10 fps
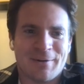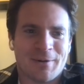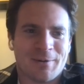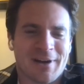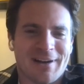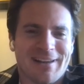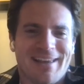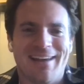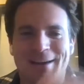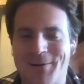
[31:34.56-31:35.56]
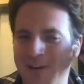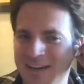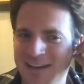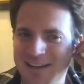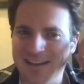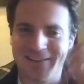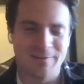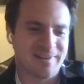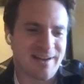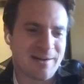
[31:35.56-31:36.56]
We're gonna need to get some
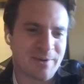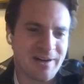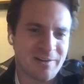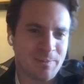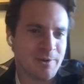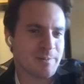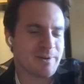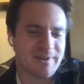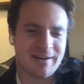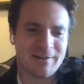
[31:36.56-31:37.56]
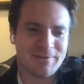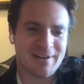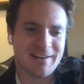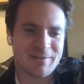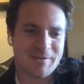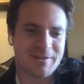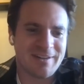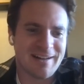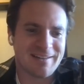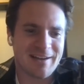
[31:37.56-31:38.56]
of Tom Brady's poop. I don't know if you guys have ever
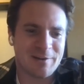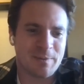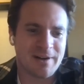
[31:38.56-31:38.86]
seen that stuff.